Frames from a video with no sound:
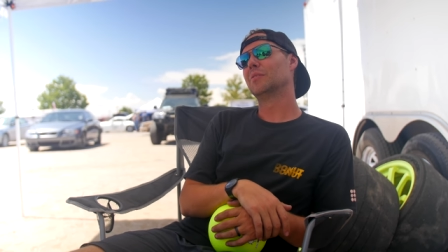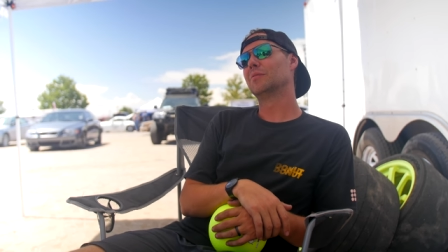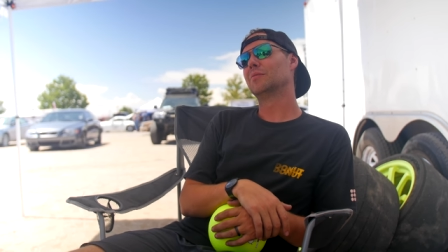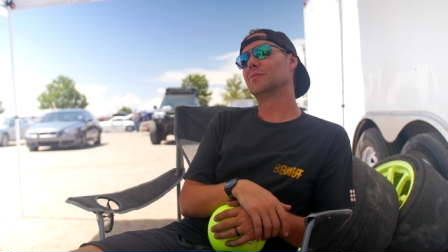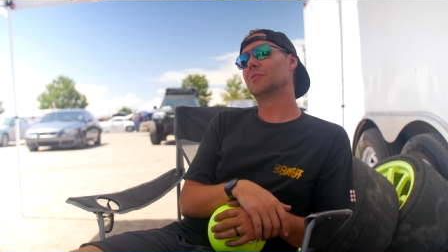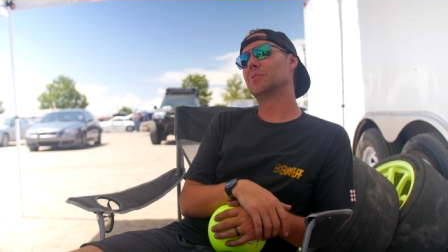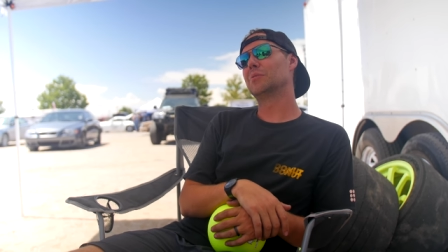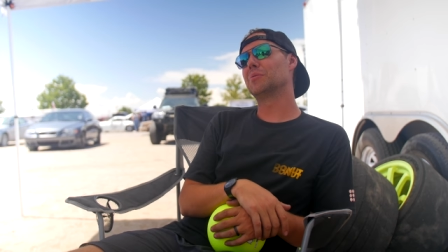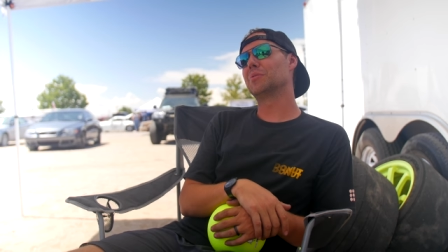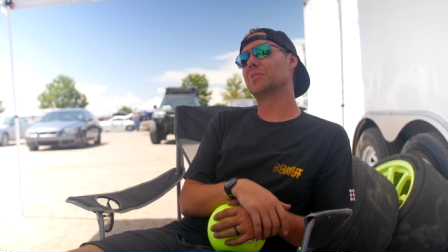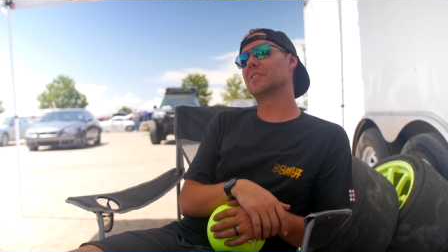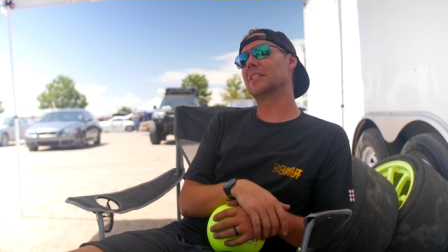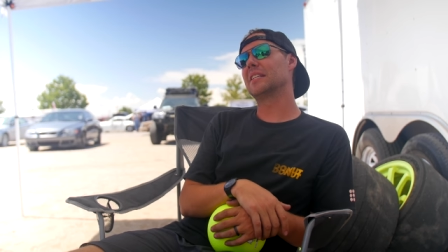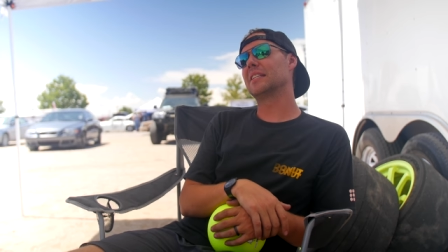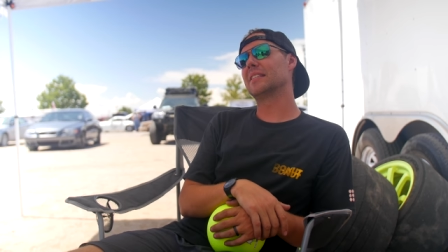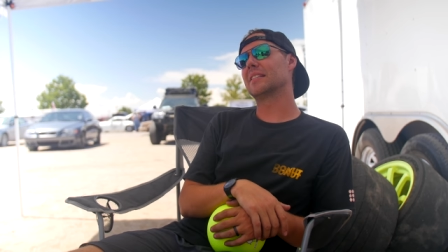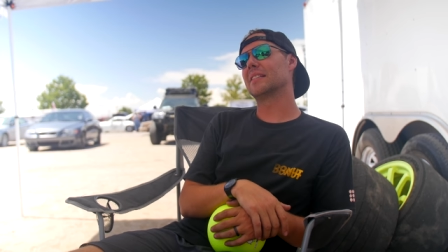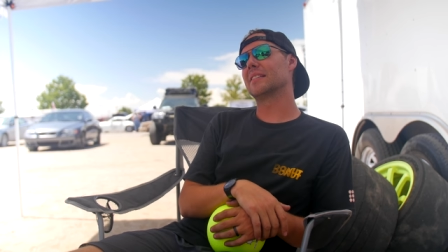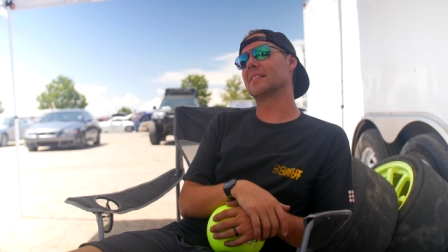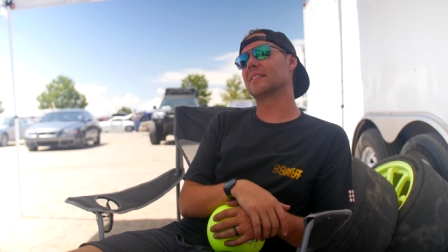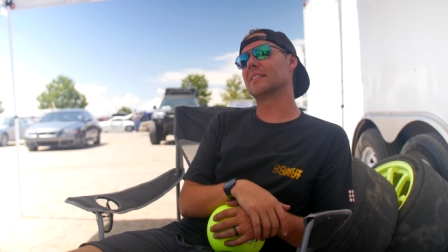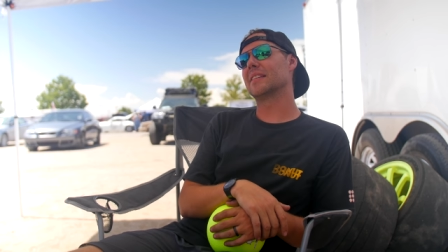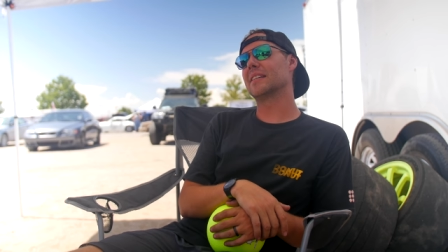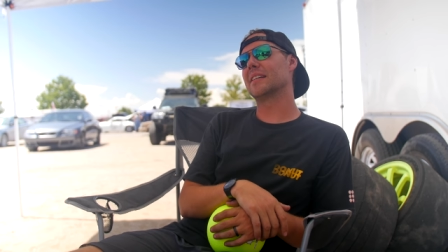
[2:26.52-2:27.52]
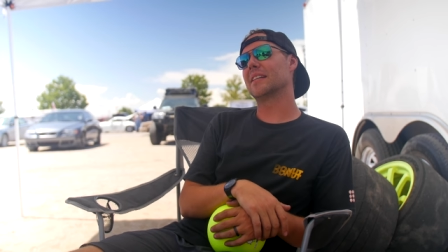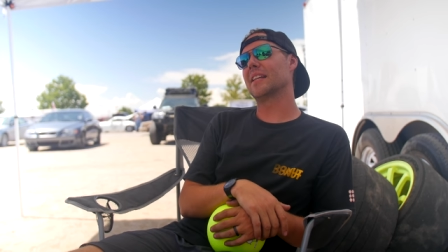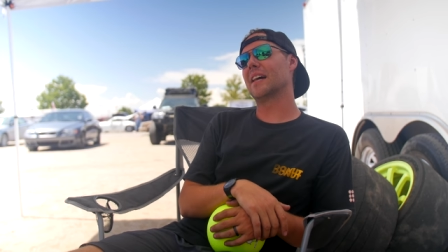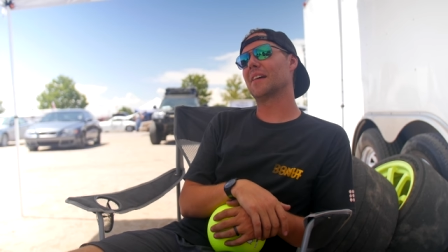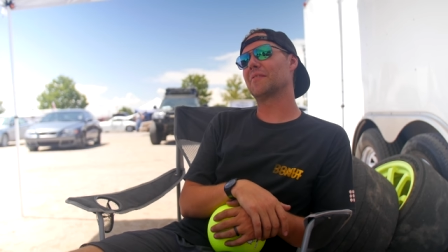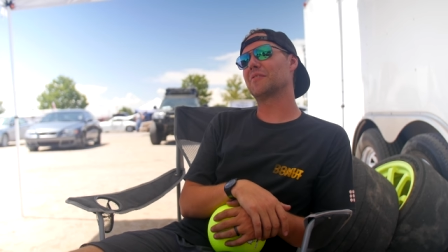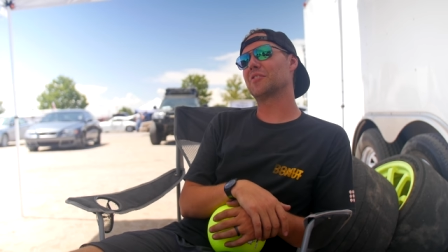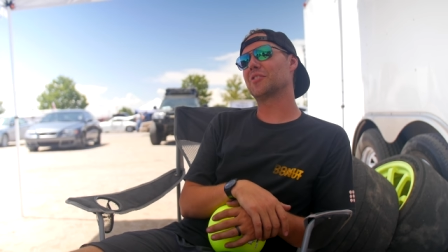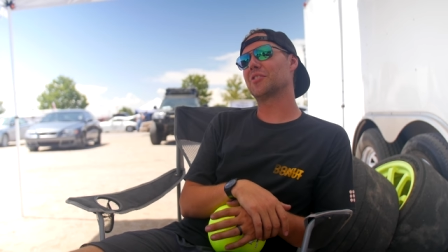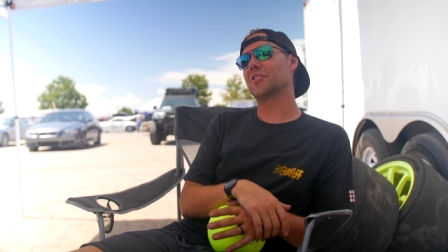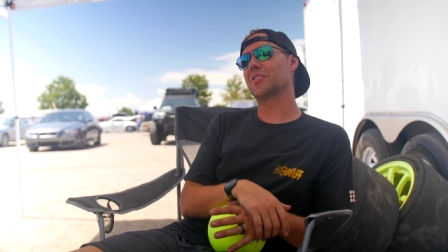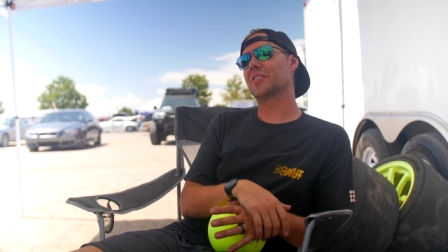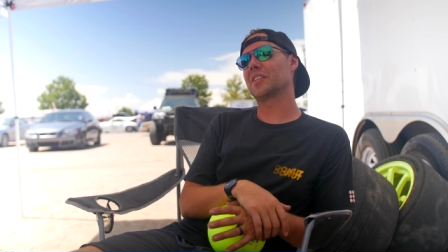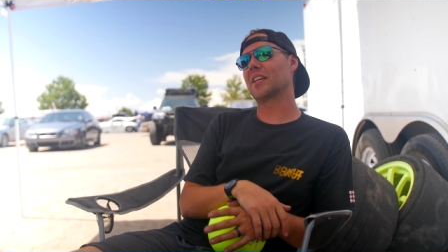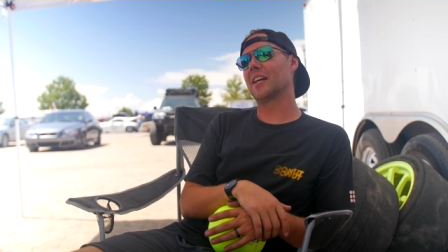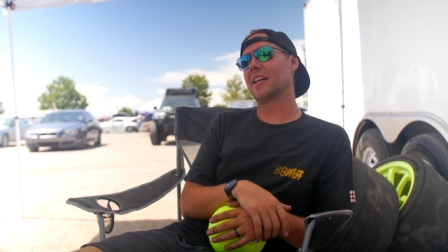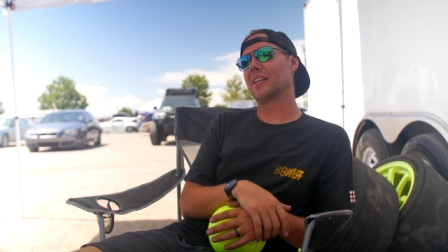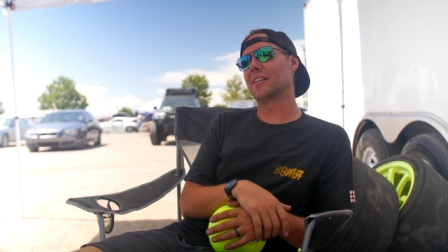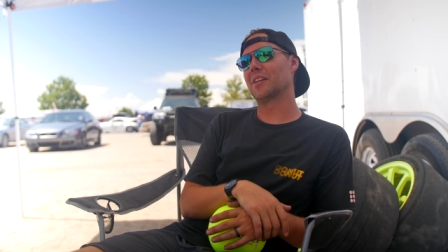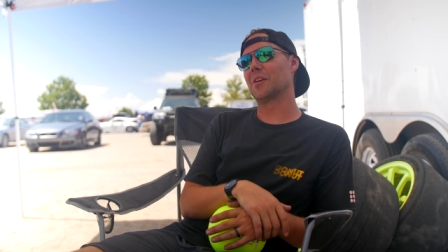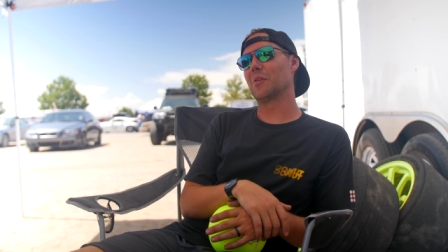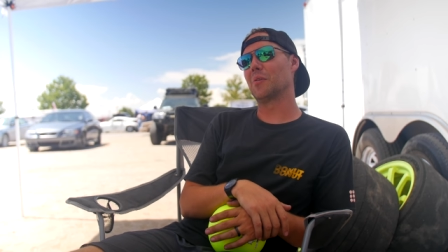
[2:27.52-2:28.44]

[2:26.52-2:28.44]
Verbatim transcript: two seasons in after just kind of